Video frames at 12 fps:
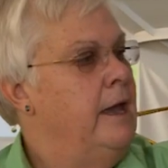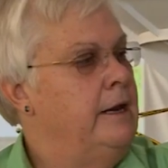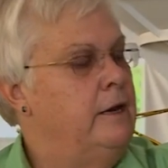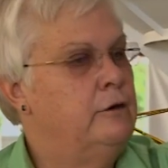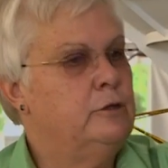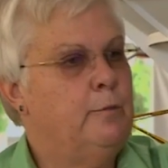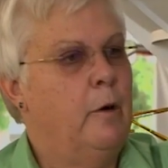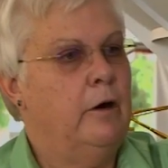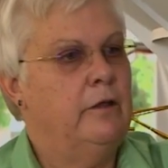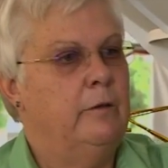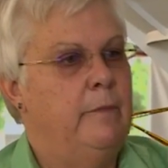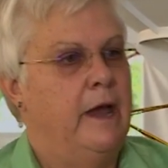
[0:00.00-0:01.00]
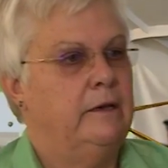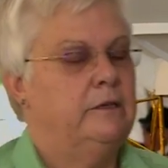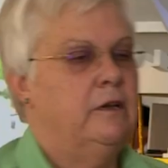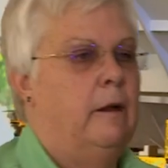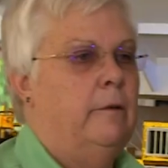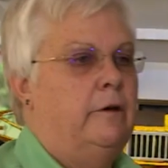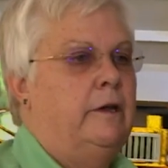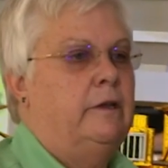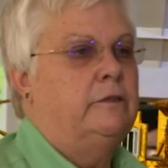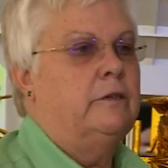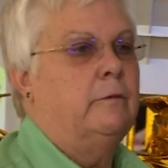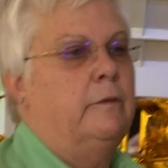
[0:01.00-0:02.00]
And here's part of the magnetometer
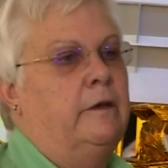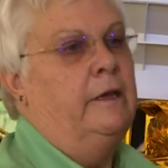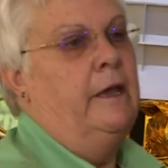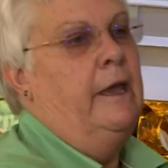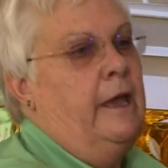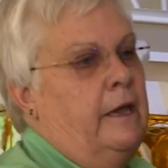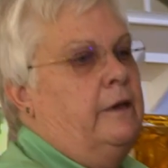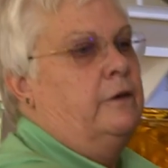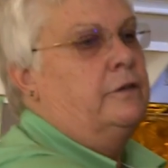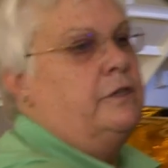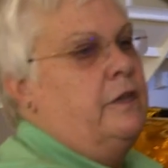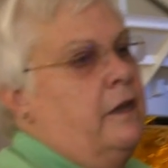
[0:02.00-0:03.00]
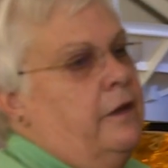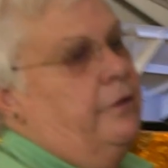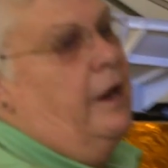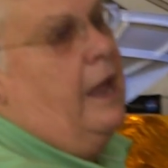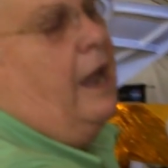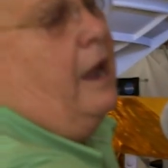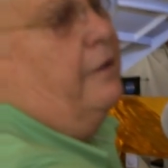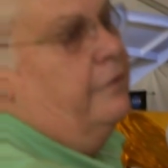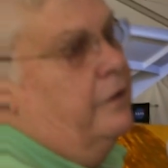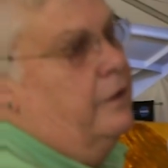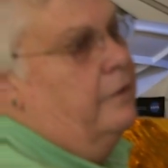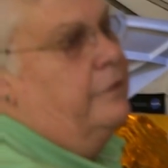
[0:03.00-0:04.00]
instrument, and here's the other half
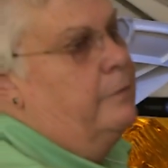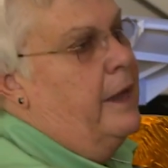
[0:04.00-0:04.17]
of the